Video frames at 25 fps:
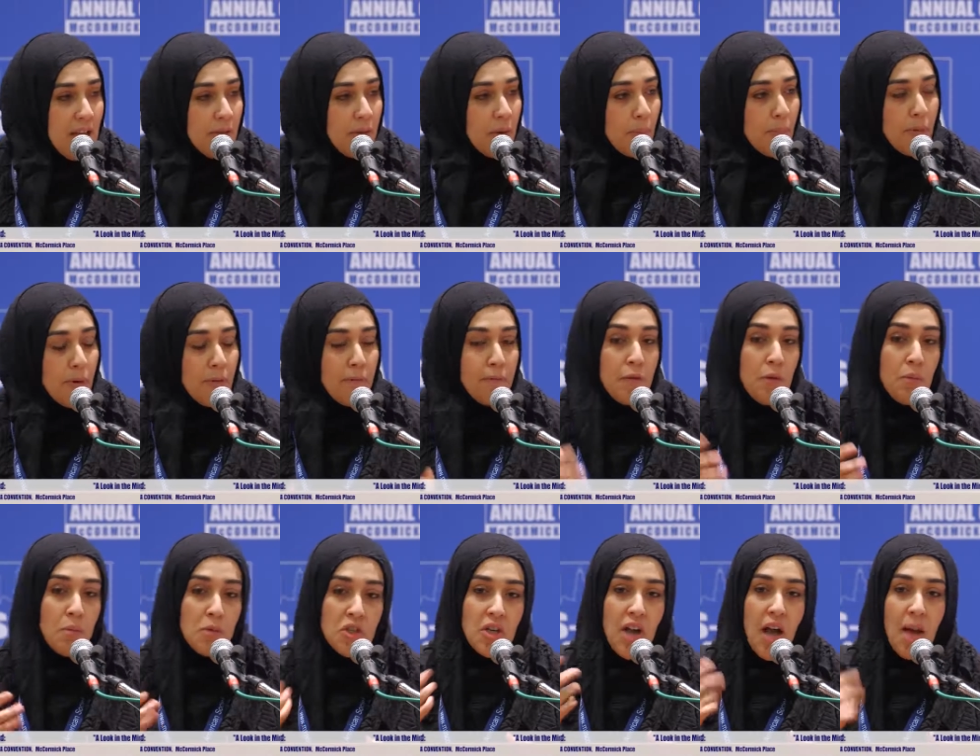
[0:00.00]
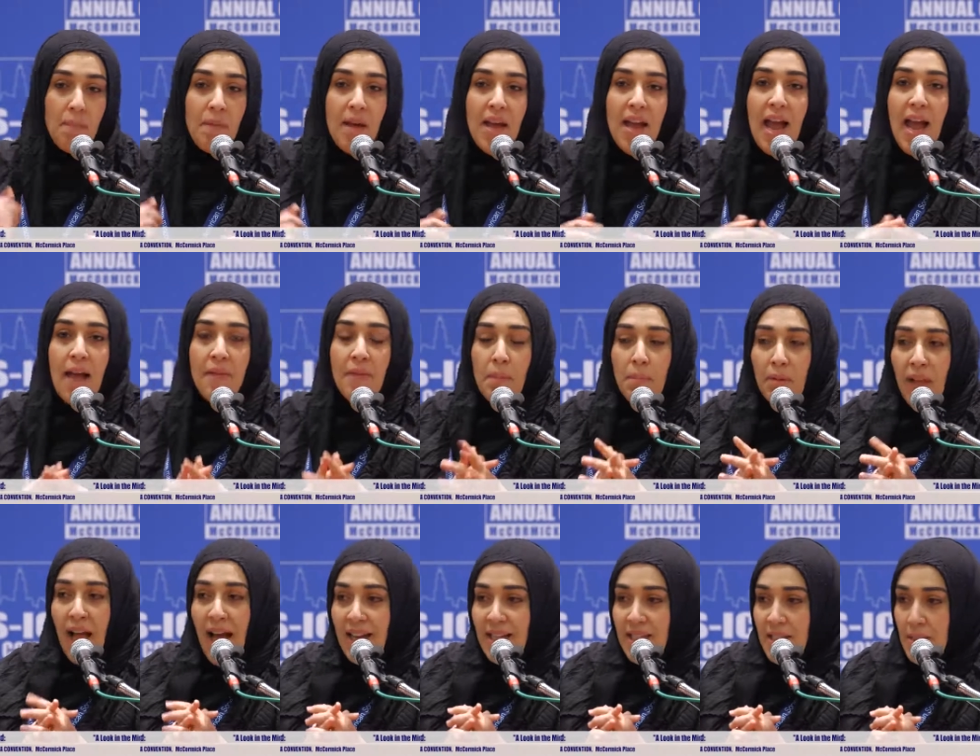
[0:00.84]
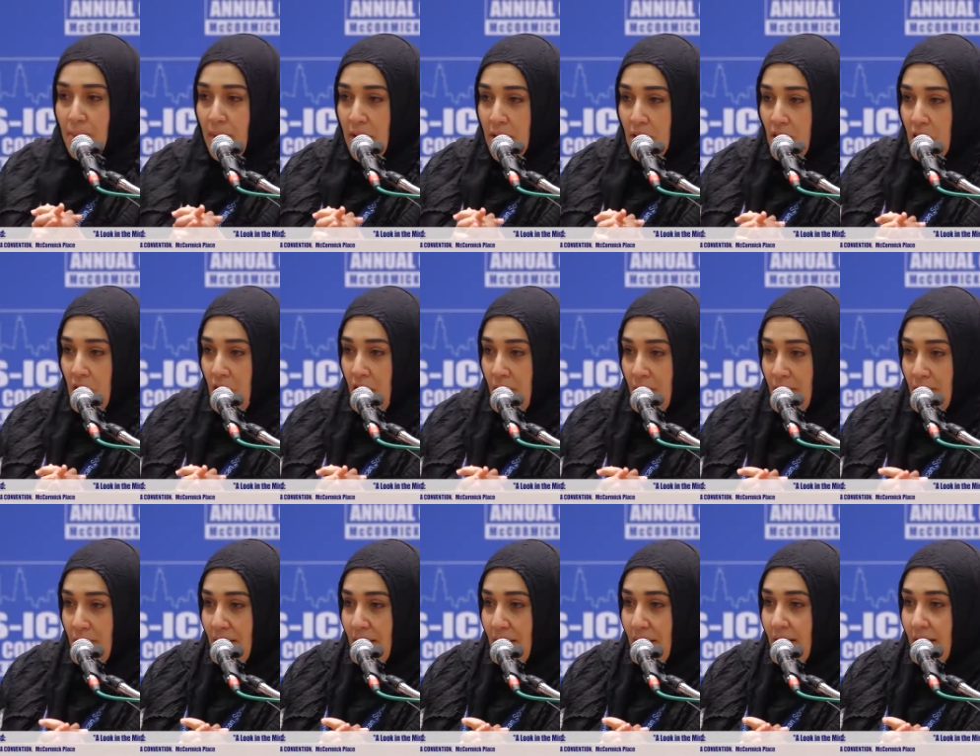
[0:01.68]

the perfume shop and the blacksmith shop.